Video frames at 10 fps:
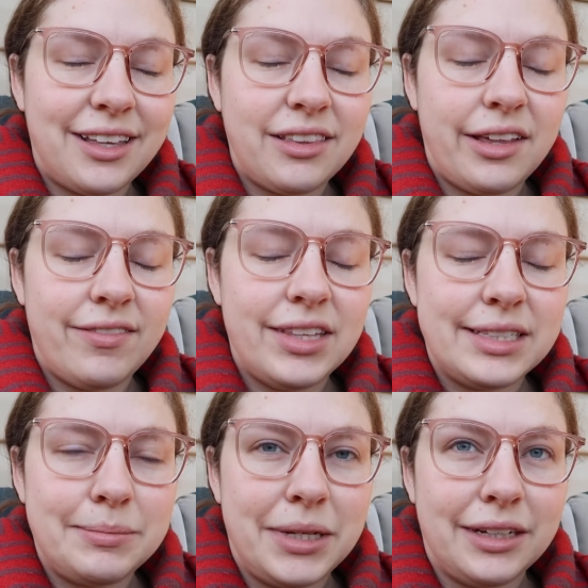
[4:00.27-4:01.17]
I love
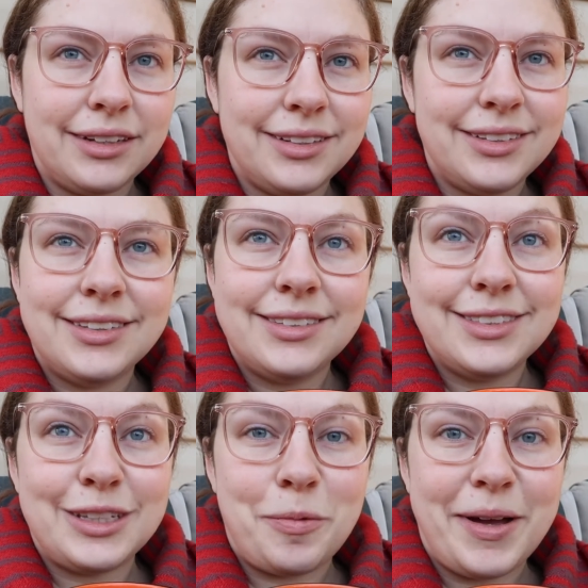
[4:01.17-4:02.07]
this mug
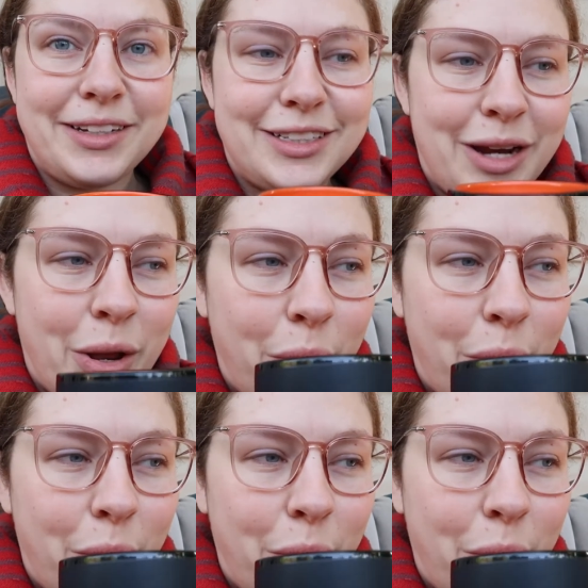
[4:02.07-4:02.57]
so much.